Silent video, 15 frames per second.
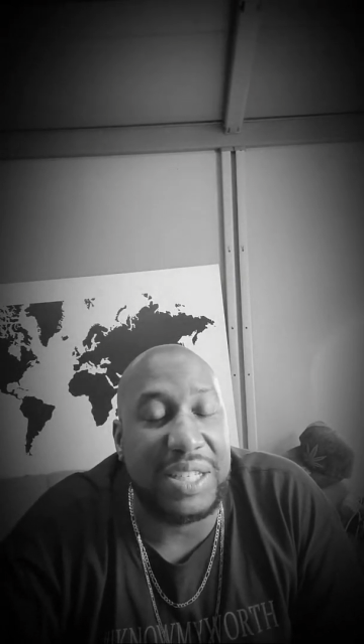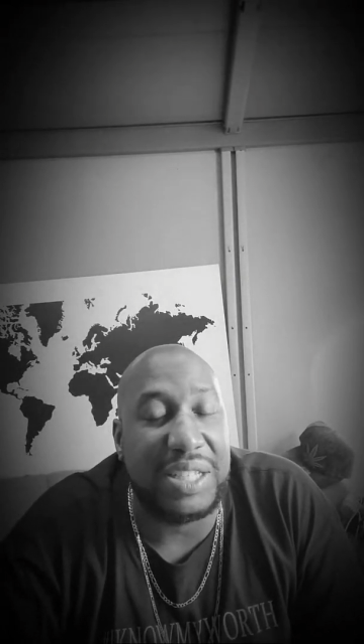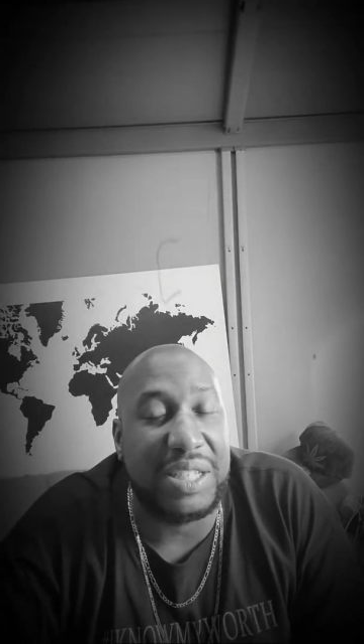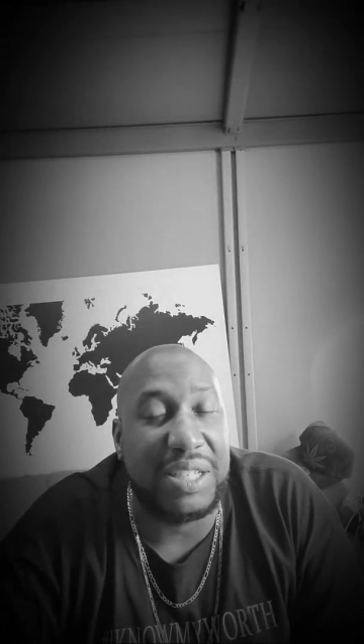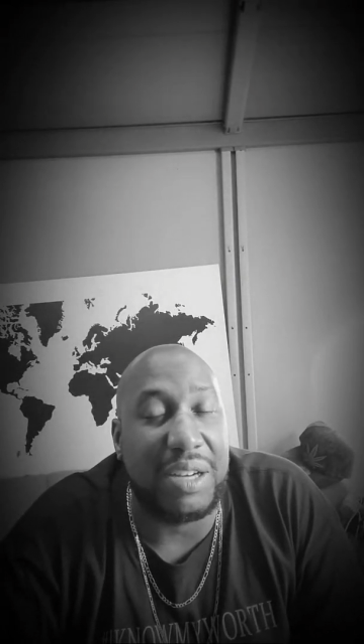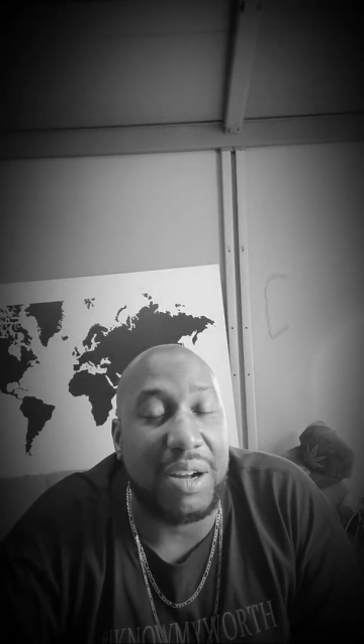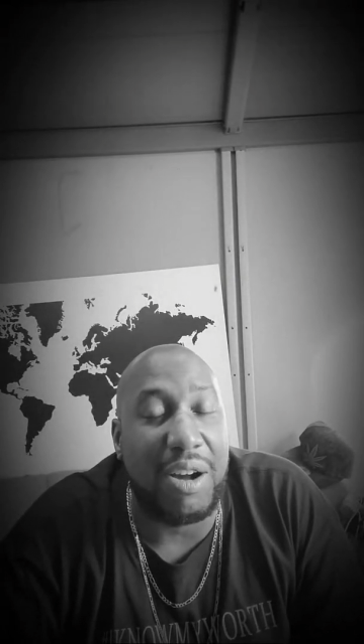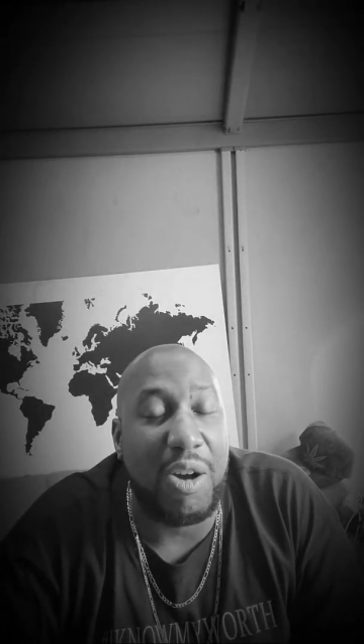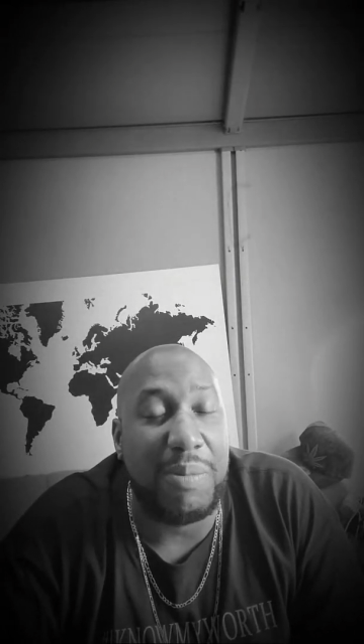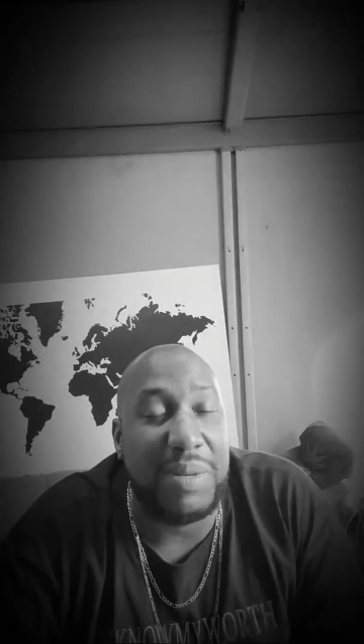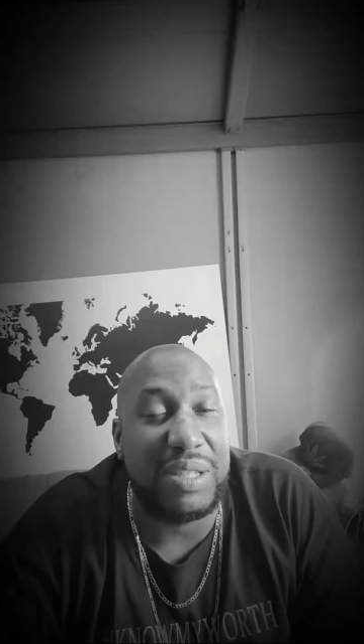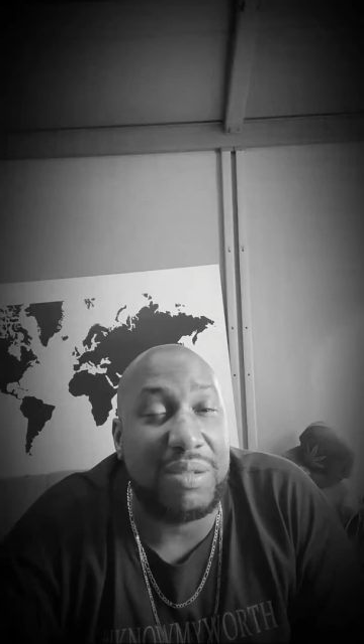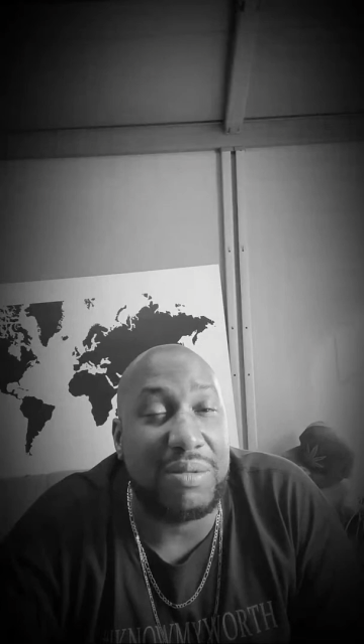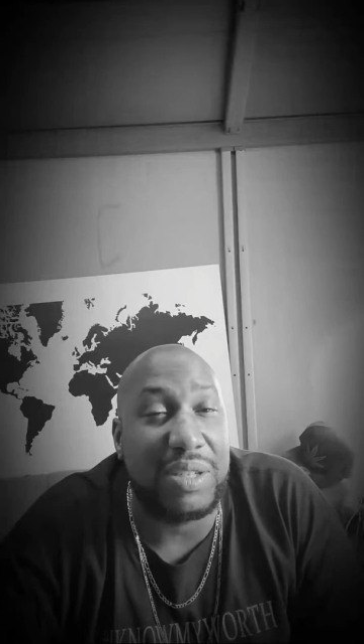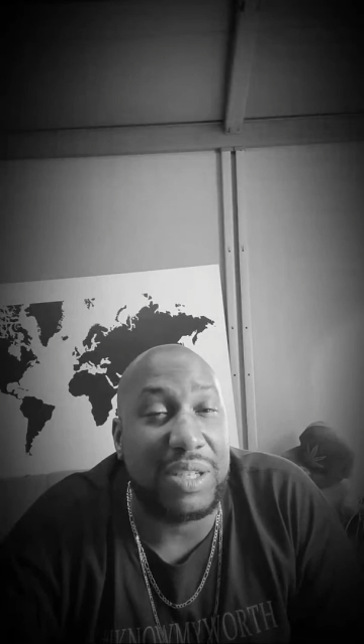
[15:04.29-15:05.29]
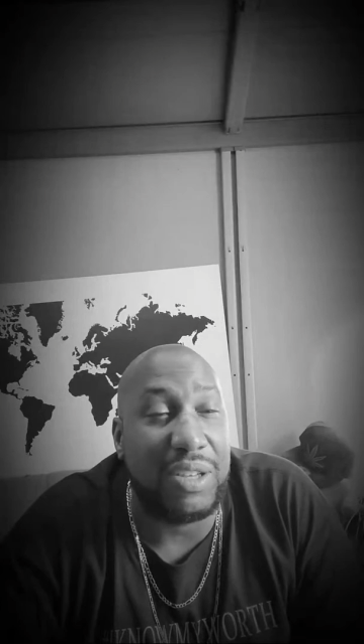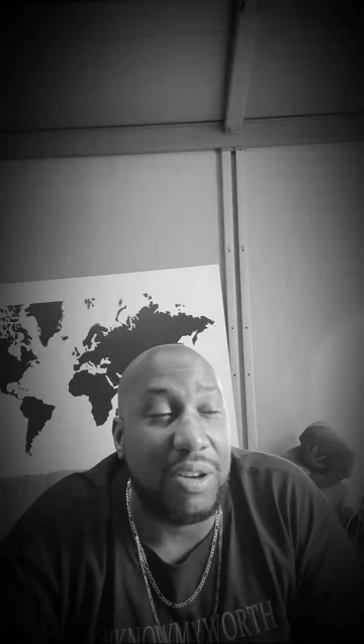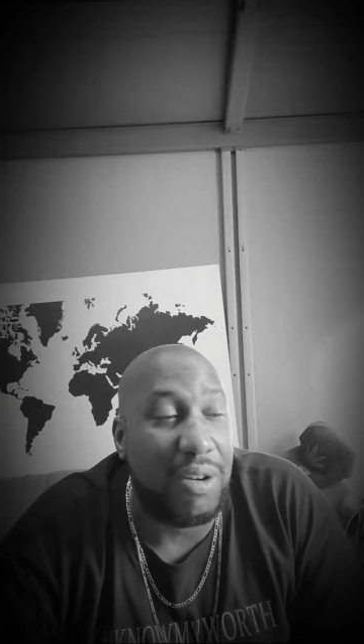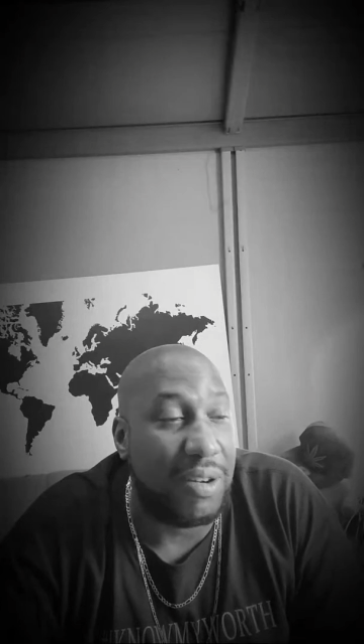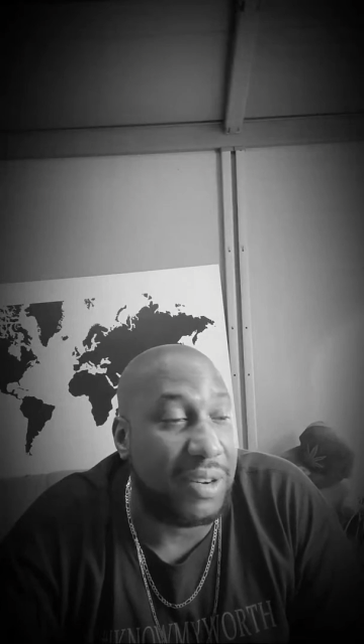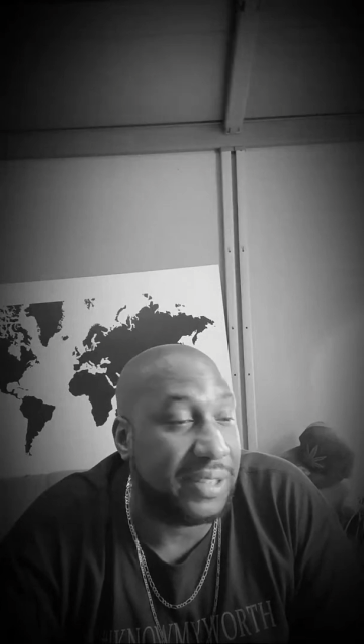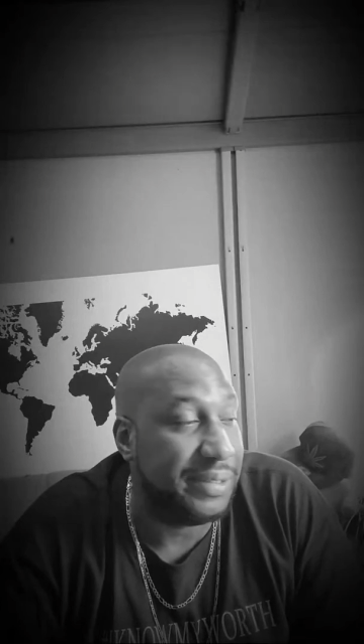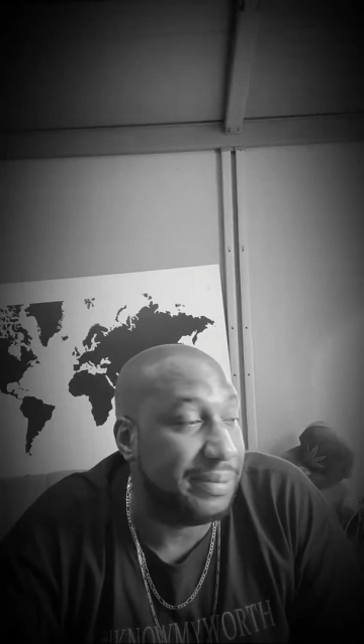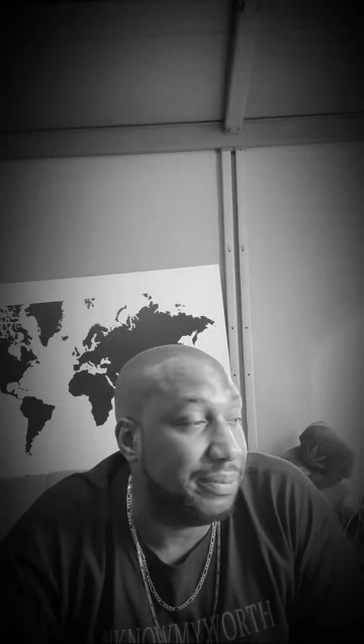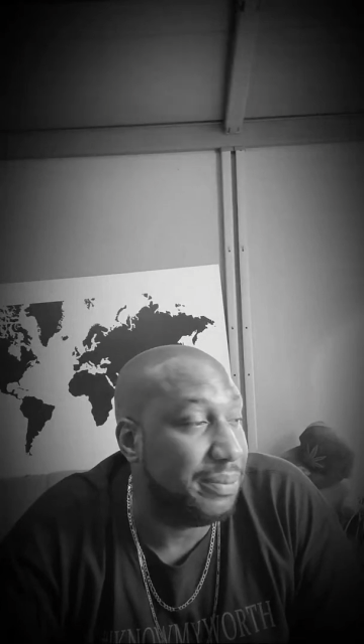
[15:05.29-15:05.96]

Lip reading: it to the homies on the yard.